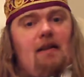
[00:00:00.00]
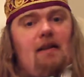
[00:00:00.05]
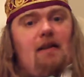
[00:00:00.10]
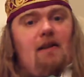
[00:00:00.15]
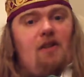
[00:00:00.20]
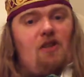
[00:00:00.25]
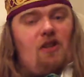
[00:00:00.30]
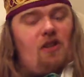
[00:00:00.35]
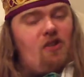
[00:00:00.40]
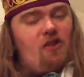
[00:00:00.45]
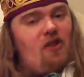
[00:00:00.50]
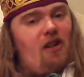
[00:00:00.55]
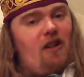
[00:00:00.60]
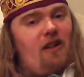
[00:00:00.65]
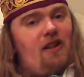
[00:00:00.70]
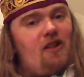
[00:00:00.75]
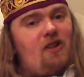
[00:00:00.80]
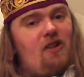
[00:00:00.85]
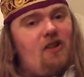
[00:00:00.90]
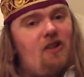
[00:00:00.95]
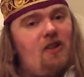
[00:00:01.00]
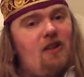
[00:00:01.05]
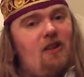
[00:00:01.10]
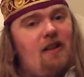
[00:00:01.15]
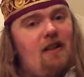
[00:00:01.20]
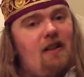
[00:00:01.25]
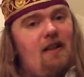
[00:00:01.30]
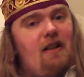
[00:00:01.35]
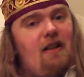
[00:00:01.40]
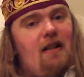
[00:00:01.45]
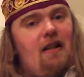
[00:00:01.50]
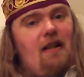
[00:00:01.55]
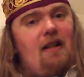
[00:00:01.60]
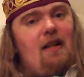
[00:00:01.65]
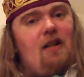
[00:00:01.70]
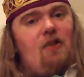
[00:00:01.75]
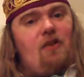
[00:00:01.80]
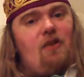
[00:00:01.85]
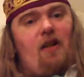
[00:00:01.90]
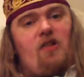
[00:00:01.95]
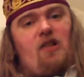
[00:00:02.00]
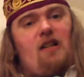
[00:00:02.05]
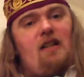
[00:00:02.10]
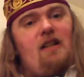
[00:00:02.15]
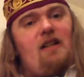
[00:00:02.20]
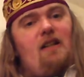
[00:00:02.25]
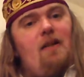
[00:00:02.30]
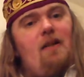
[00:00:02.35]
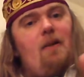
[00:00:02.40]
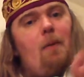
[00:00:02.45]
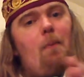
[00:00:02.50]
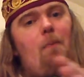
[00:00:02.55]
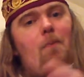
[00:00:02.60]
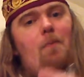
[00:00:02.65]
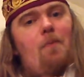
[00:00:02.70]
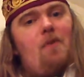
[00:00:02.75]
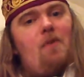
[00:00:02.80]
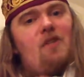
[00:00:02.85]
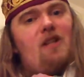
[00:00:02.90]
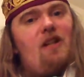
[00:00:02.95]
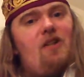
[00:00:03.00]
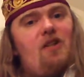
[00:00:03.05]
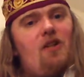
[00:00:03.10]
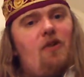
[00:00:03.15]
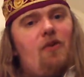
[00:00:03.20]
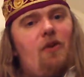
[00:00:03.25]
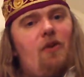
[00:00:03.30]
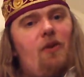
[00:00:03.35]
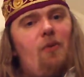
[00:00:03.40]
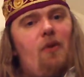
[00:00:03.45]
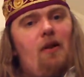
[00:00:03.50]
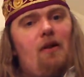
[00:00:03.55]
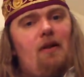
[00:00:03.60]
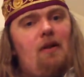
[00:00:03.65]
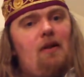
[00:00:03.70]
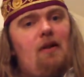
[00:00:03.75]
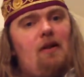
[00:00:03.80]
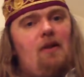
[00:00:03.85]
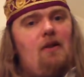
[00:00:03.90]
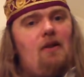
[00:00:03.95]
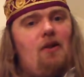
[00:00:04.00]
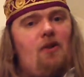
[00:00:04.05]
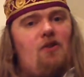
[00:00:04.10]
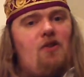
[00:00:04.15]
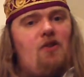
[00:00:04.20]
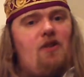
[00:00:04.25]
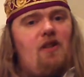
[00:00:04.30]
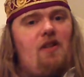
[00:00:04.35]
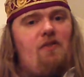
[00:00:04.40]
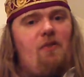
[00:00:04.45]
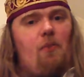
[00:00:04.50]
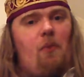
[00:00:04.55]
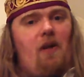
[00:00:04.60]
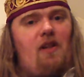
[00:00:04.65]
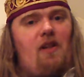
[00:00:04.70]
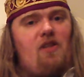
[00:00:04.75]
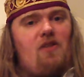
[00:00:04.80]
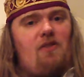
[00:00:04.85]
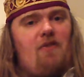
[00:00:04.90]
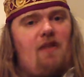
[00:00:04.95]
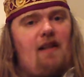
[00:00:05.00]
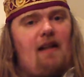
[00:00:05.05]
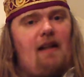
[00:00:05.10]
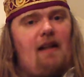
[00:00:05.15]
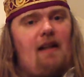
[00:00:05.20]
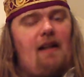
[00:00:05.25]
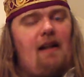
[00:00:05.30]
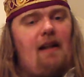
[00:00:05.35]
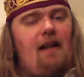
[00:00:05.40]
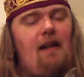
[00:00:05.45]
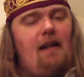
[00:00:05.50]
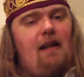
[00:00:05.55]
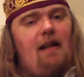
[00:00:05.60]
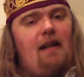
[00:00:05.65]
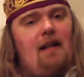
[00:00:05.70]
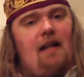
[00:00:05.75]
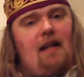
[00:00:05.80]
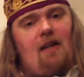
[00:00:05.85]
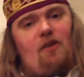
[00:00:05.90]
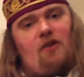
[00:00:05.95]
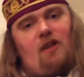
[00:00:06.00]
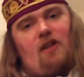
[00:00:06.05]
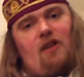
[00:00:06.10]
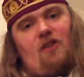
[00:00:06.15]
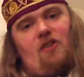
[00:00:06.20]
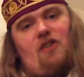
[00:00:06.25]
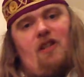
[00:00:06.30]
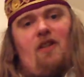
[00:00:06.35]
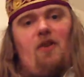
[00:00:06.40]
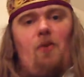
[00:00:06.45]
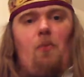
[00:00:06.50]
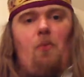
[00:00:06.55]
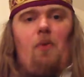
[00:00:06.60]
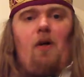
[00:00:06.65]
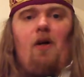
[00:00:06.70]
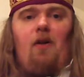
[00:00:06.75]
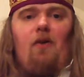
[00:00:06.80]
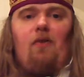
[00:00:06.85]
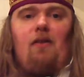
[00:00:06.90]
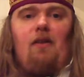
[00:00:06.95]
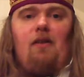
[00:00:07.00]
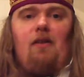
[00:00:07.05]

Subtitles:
It's concise, gradually takes you through lots of different ways of thinking, how to consider the world,